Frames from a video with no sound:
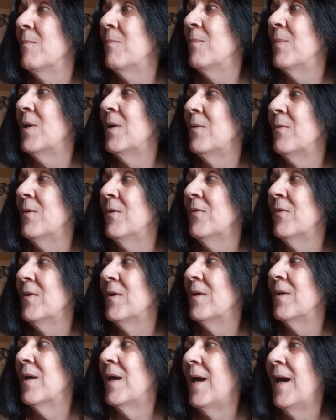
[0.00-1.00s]
But it
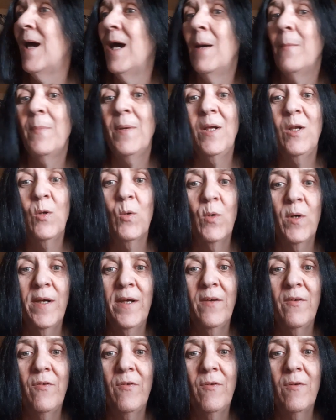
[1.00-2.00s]
wasn't a happy
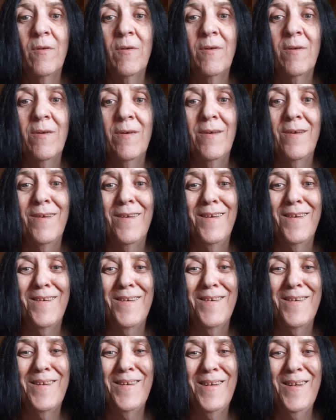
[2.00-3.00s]
noise.
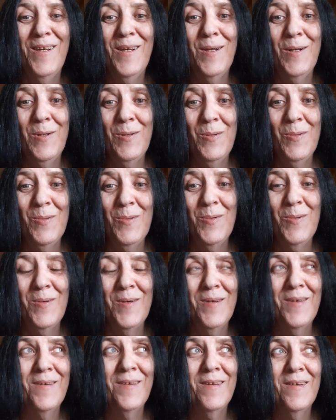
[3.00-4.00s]
You know?
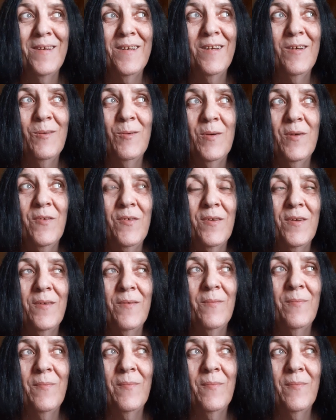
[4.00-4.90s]
It wasn't.